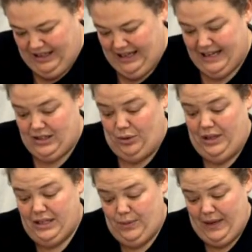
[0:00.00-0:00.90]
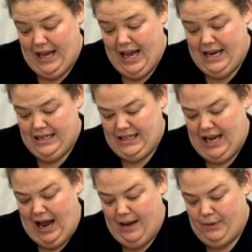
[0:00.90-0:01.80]
Yeah, so this weekend
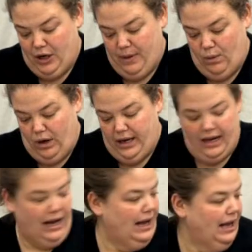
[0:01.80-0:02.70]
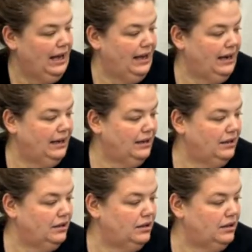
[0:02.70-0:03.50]
I'm going to be working on